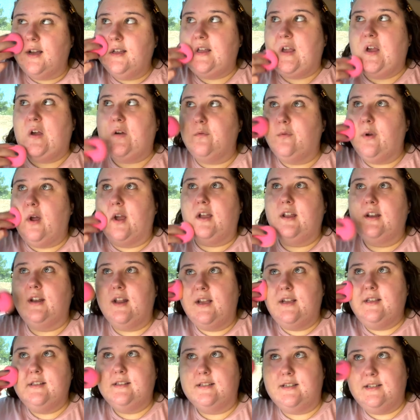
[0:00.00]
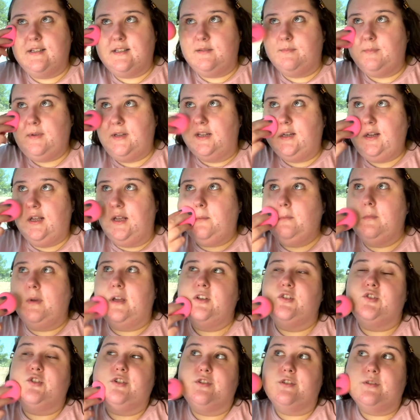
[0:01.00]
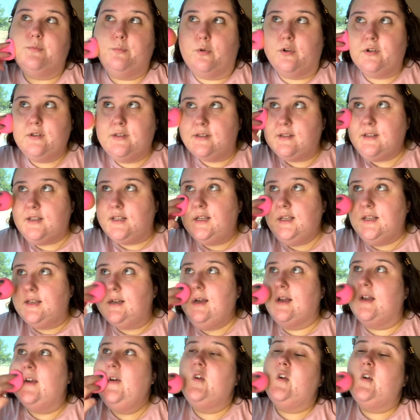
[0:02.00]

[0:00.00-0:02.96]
yet recognized as being a major sports league,